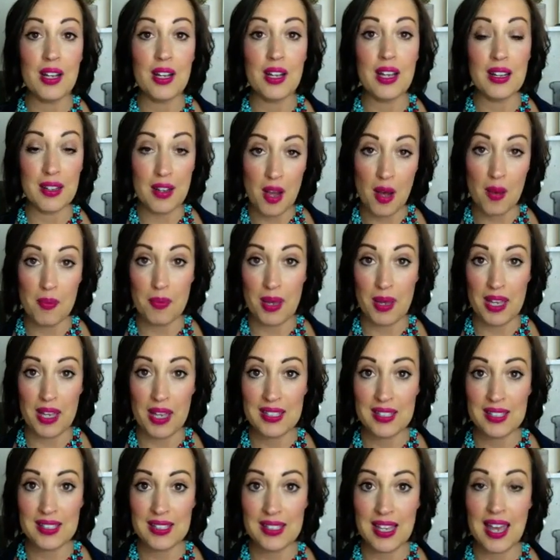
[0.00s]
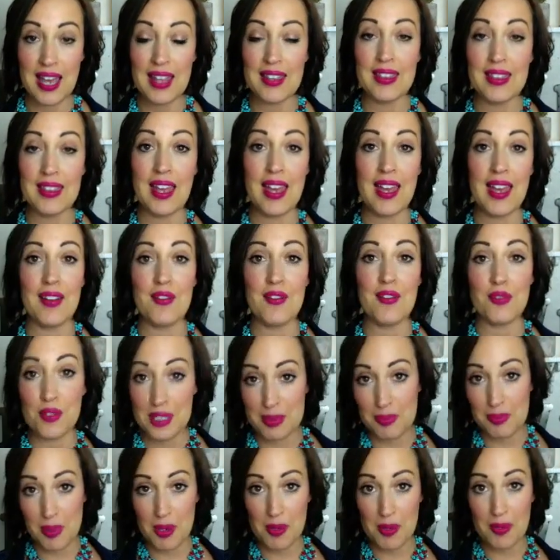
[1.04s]
encompass and that Free
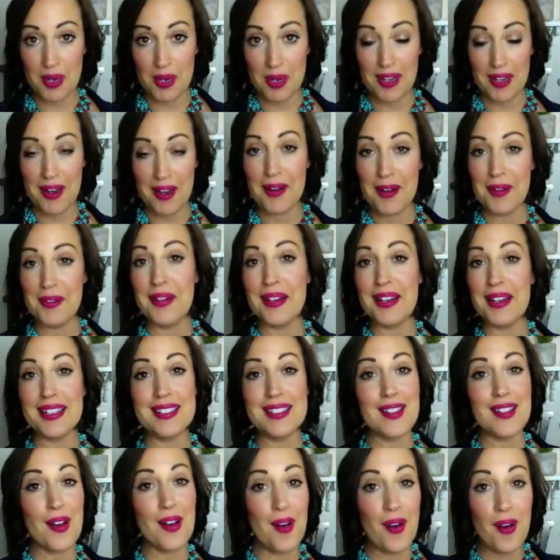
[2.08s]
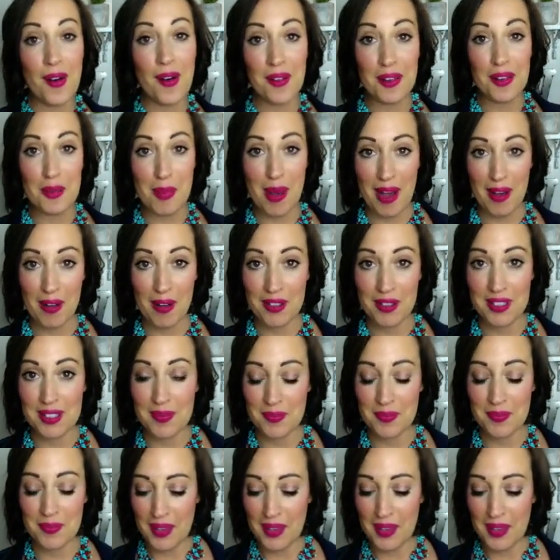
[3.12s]
Spirit Radio is all about